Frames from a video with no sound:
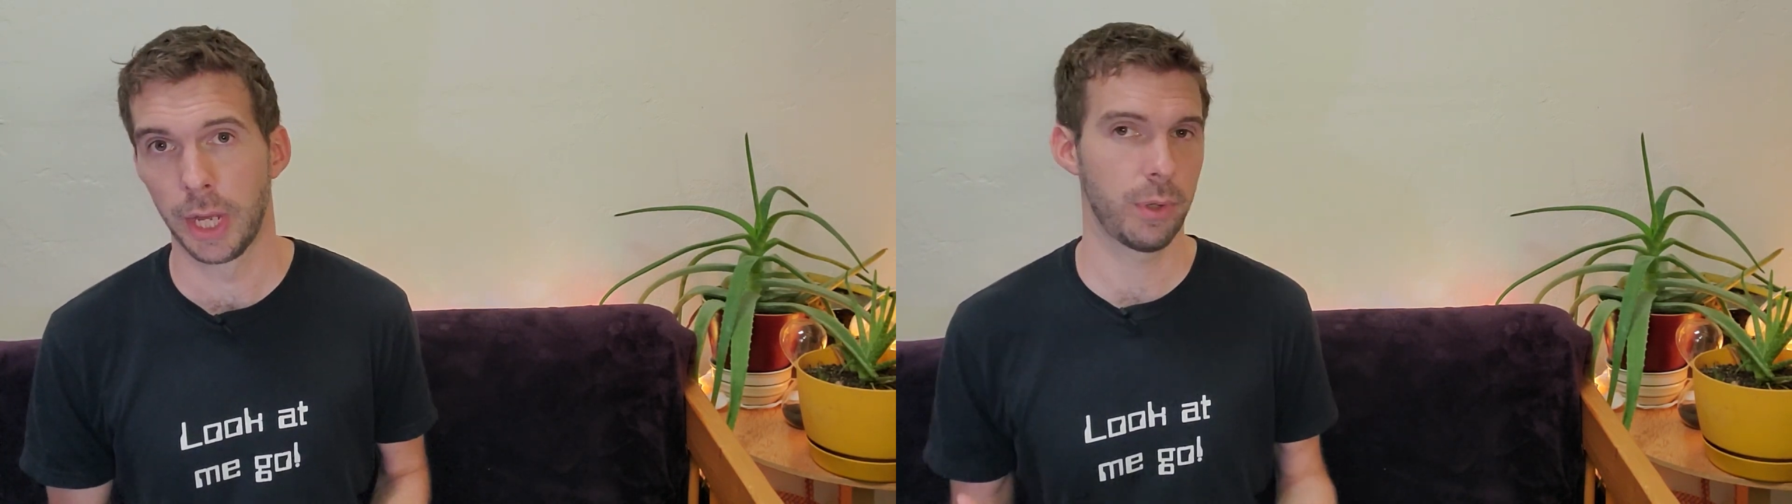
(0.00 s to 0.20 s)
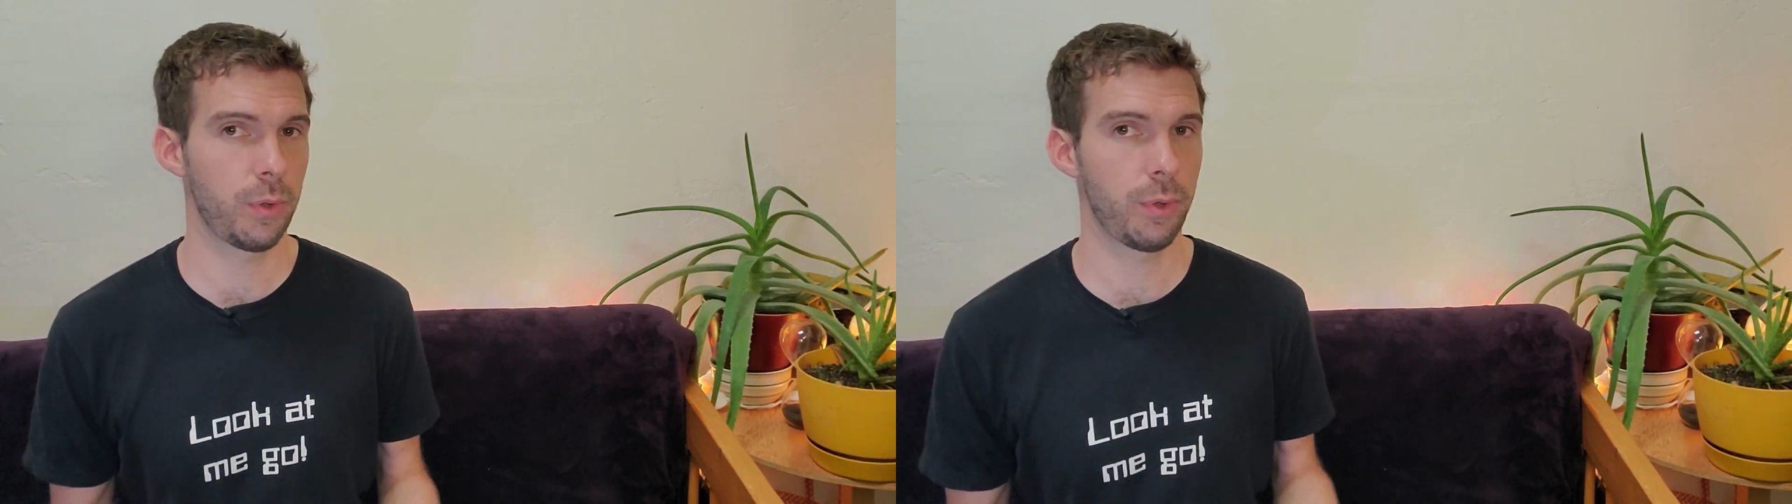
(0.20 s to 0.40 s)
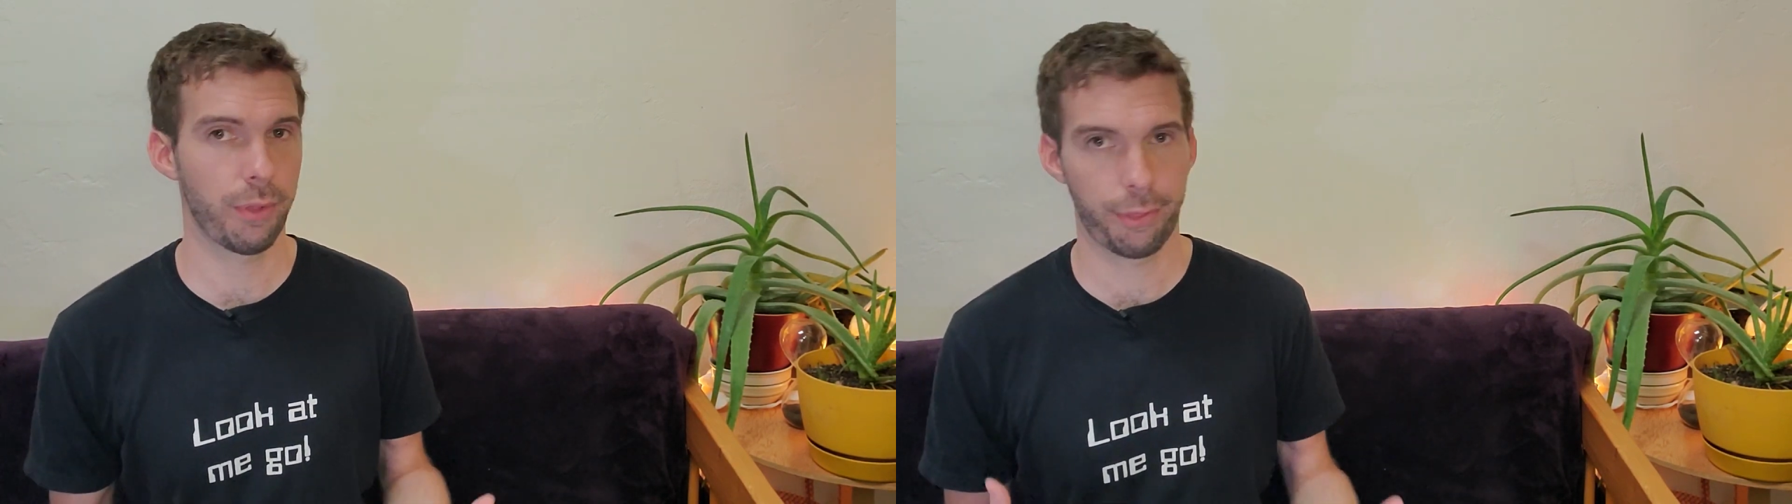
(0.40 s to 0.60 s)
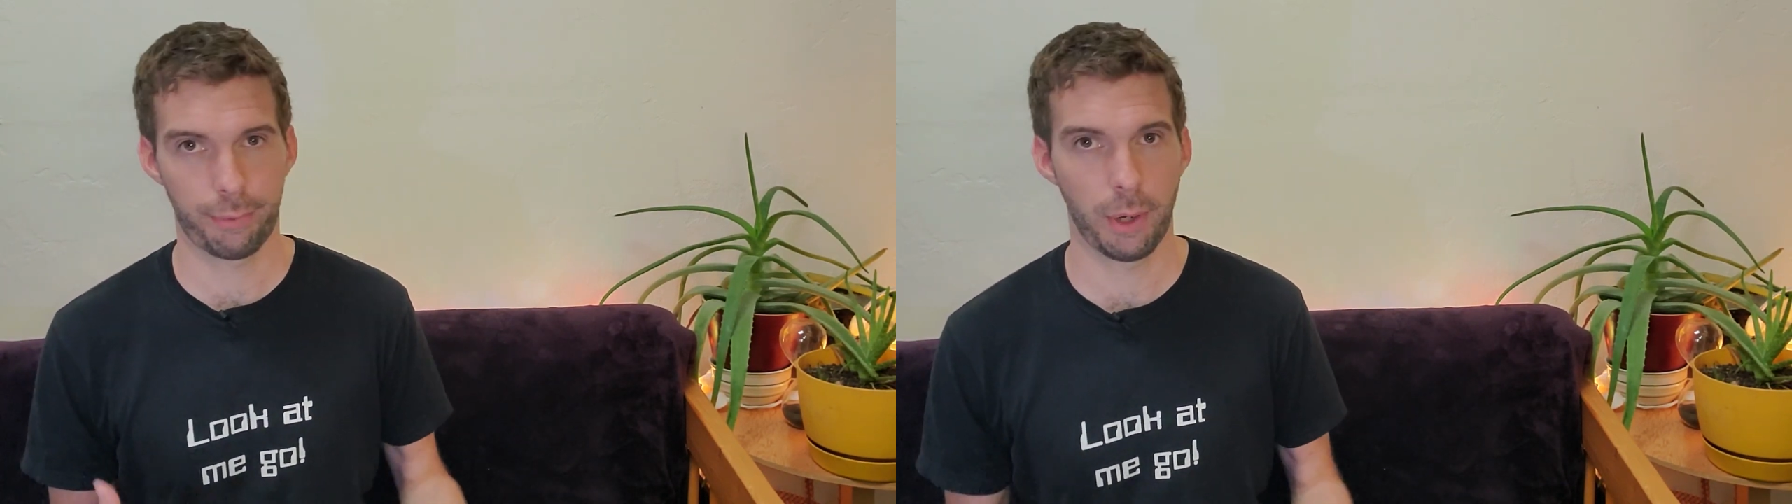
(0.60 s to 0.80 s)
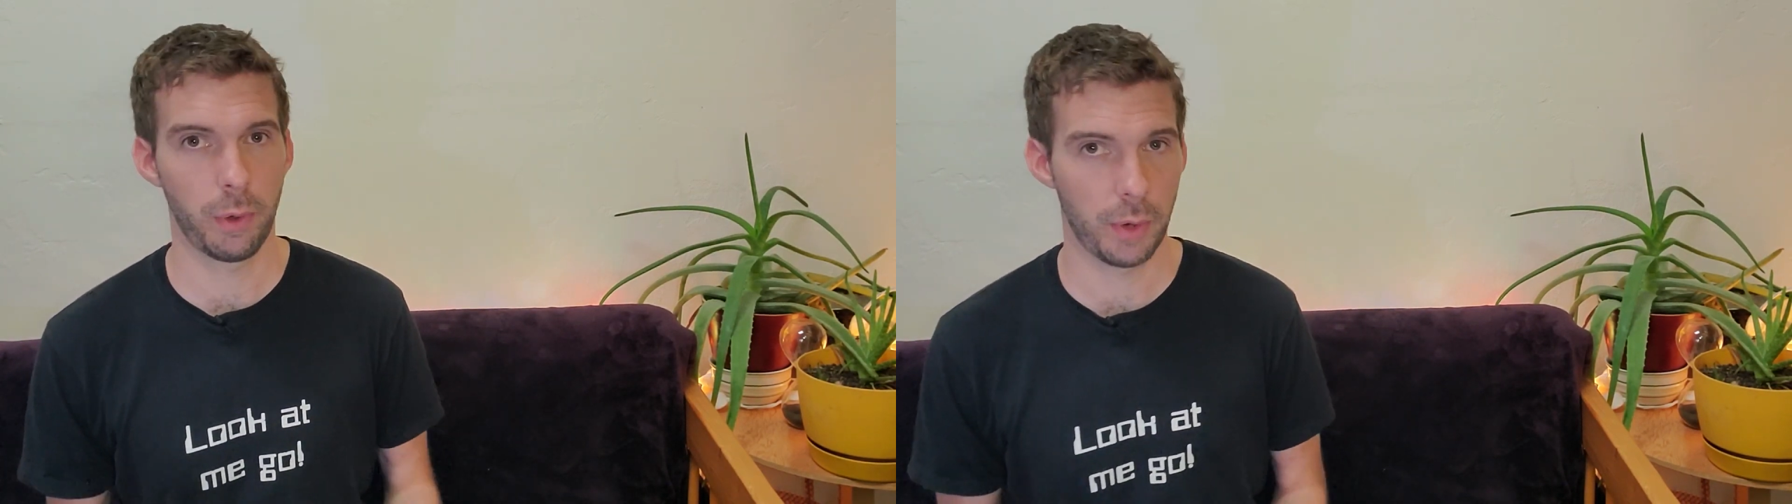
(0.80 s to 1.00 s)
The whole
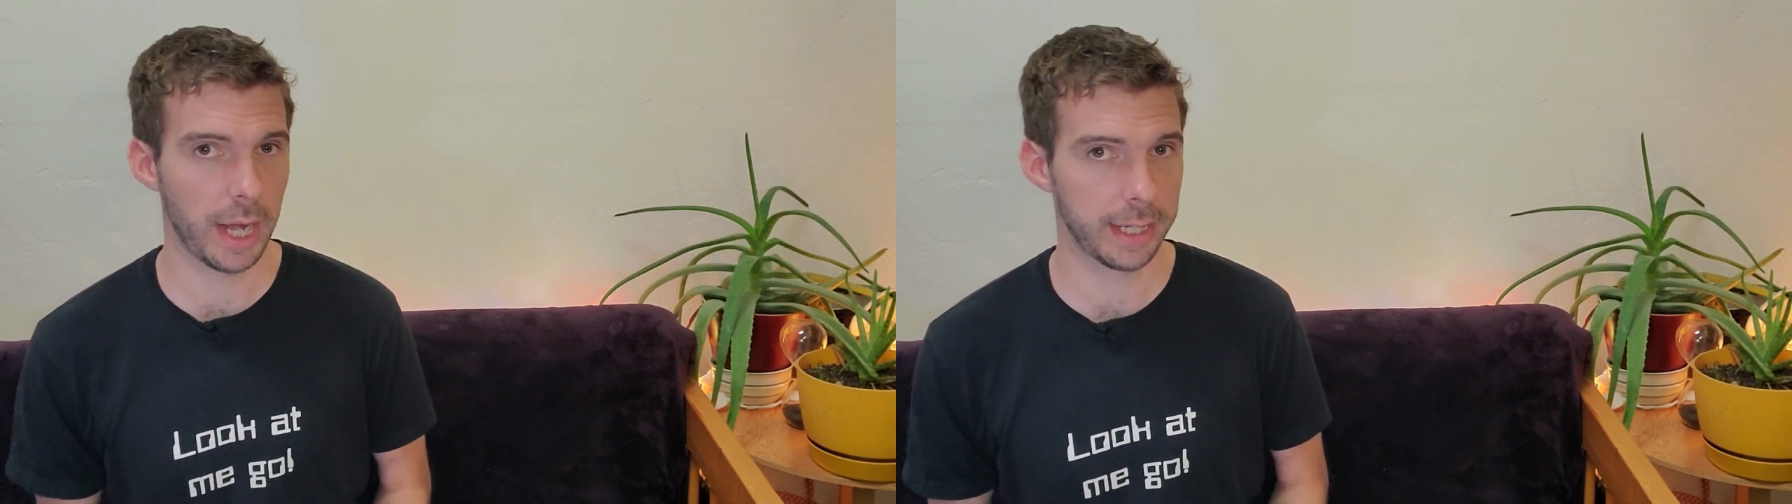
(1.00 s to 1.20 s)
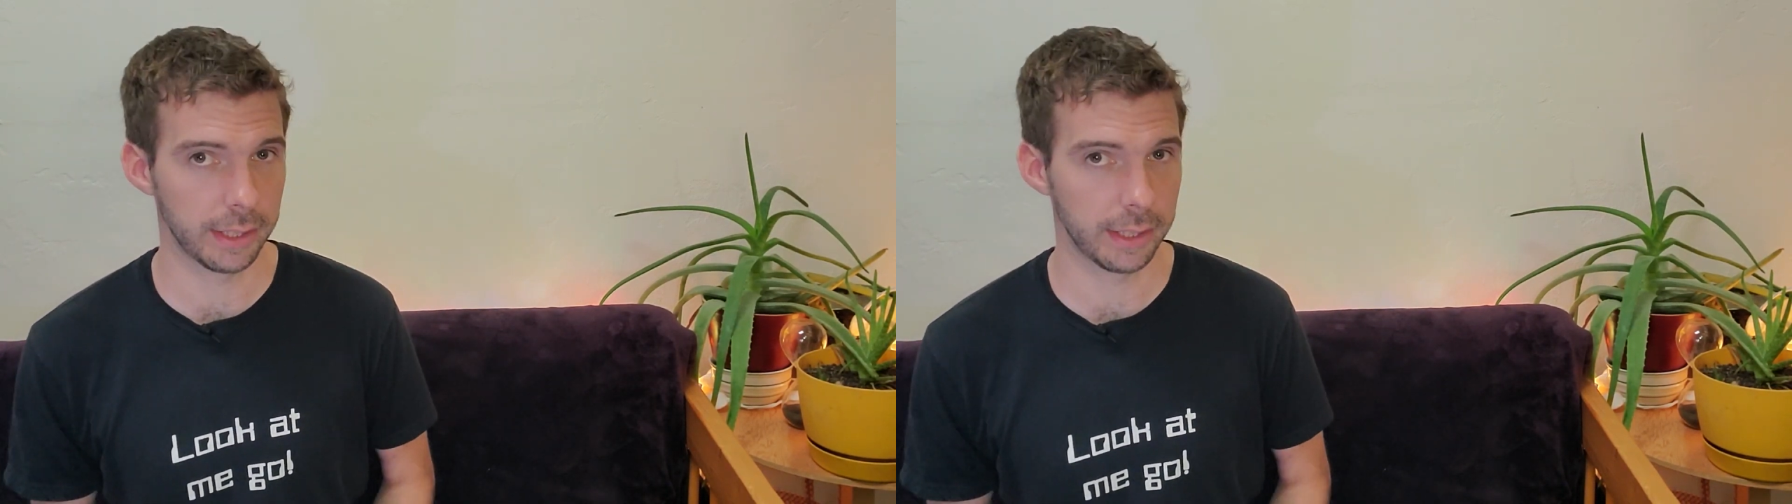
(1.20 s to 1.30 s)
throw a rock